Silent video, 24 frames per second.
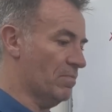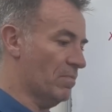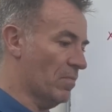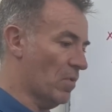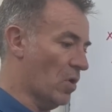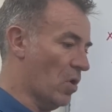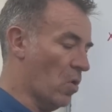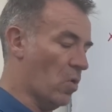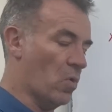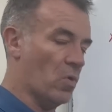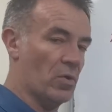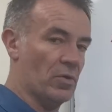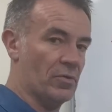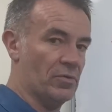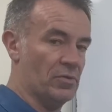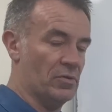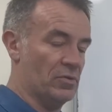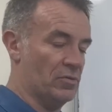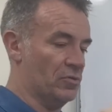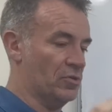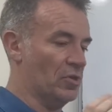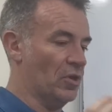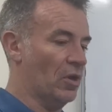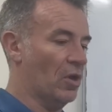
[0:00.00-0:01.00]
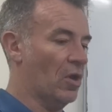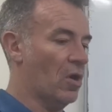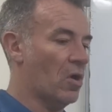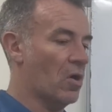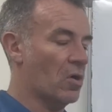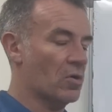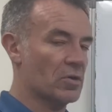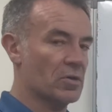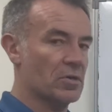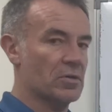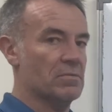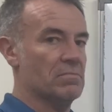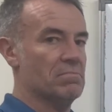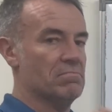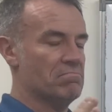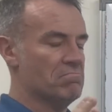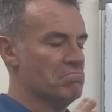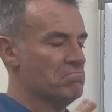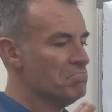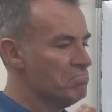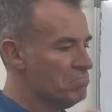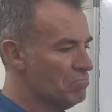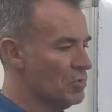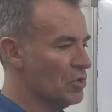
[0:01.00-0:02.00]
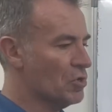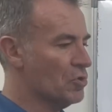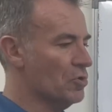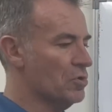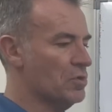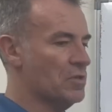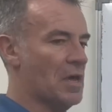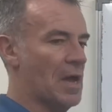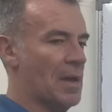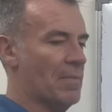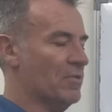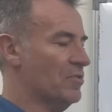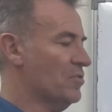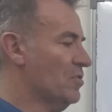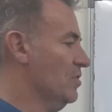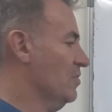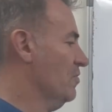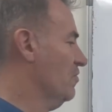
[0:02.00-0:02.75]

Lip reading: on to lock, you could damage it.